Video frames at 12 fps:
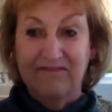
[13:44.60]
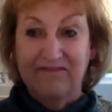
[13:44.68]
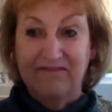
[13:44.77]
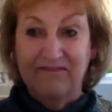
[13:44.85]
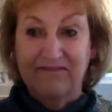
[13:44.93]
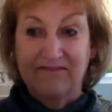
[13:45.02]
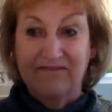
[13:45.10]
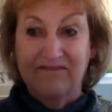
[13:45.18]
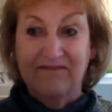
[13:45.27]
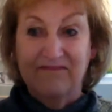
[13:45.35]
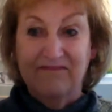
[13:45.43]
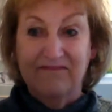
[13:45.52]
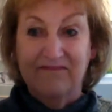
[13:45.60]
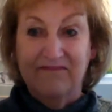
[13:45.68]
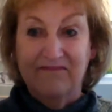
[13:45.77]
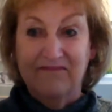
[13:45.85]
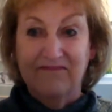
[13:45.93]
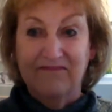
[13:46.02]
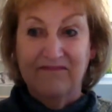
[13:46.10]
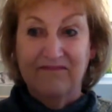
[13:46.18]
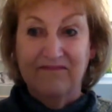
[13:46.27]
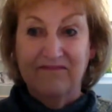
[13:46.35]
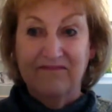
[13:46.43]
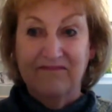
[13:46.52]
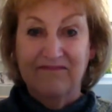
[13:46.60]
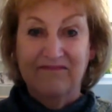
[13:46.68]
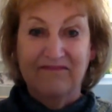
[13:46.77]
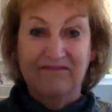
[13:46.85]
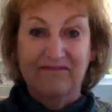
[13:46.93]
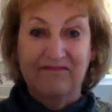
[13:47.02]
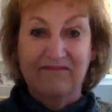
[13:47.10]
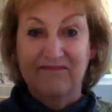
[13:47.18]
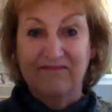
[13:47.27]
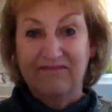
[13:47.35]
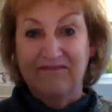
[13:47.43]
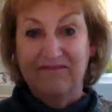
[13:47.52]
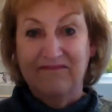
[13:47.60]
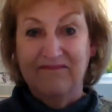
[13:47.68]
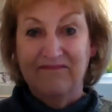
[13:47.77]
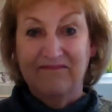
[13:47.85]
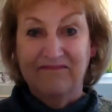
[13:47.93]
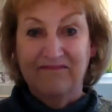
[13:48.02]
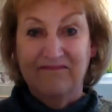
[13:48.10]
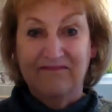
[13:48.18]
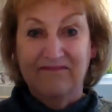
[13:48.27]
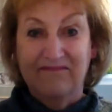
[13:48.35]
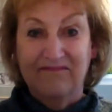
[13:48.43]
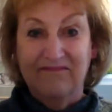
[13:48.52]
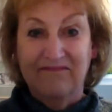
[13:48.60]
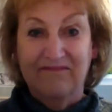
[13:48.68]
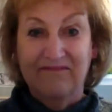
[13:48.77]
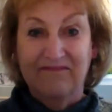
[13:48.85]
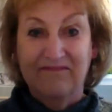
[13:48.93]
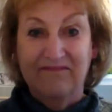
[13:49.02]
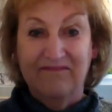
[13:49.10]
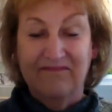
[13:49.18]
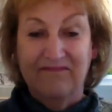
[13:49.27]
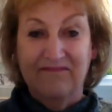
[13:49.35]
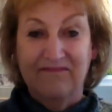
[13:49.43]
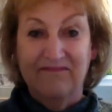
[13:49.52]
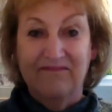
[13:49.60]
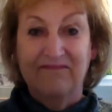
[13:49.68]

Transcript: (not speaking)